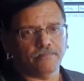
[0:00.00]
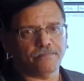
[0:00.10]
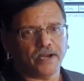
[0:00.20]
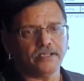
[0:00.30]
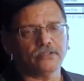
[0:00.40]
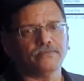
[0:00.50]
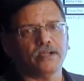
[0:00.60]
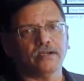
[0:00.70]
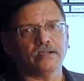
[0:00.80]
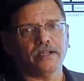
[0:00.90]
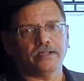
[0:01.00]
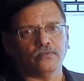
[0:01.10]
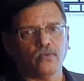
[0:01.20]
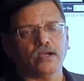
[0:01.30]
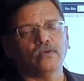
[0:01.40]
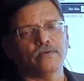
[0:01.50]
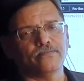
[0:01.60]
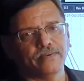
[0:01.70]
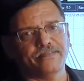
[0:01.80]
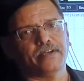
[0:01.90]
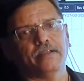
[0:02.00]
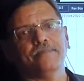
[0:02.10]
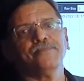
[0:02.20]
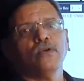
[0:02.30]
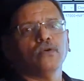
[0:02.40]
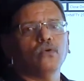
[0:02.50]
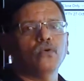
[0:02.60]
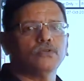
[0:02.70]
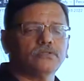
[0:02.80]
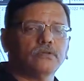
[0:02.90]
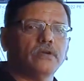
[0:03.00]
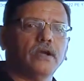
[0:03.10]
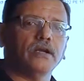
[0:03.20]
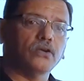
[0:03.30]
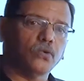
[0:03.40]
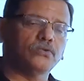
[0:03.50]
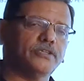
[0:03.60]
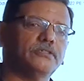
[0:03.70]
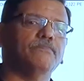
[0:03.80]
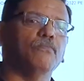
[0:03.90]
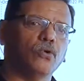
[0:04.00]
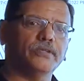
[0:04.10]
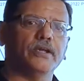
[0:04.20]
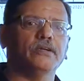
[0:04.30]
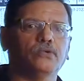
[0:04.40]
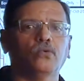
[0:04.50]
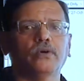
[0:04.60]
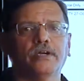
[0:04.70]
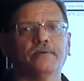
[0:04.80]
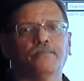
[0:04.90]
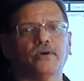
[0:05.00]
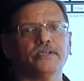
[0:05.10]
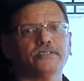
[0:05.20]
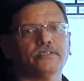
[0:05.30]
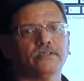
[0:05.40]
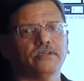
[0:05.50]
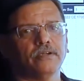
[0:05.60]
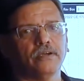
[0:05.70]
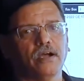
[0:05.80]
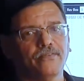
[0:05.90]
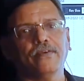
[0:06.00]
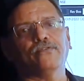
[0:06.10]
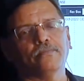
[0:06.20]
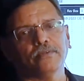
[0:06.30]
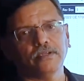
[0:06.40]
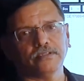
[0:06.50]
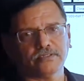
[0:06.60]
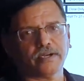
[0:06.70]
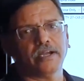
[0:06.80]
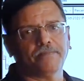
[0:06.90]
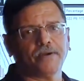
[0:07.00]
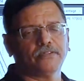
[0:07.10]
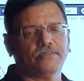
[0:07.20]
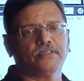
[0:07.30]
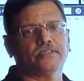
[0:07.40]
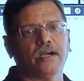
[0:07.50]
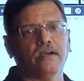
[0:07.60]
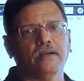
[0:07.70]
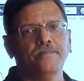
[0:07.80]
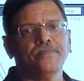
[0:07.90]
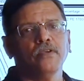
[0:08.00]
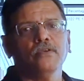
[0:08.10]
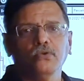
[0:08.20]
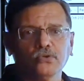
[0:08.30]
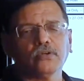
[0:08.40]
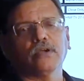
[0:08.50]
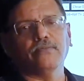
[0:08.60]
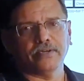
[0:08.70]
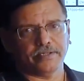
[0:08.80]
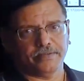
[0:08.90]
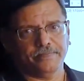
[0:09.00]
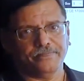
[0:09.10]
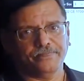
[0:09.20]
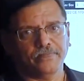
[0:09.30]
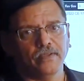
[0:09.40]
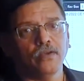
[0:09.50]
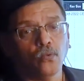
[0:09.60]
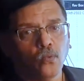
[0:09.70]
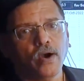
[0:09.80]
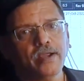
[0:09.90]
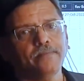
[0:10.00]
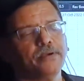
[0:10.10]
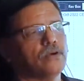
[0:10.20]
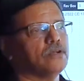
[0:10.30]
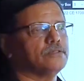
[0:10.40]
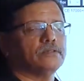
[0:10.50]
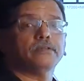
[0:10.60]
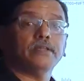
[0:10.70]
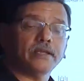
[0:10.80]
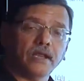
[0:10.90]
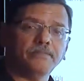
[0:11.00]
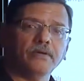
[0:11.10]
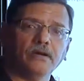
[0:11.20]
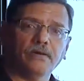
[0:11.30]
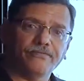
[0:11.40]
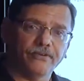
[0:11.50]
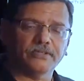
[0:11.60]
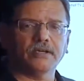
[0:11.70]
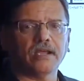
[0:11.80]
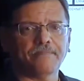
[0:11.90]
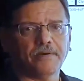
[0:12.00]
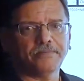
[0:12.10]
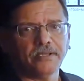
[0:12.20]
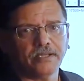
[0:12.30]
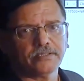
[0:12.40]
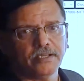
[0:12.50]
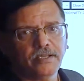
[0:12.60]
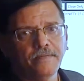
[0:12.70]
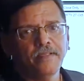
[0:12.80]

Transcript: price of the underlying value of Nifty goes and closes more than 200 points away from the strike price of the straddle, you should cover it. Why? Because there can be a further gap up the next day.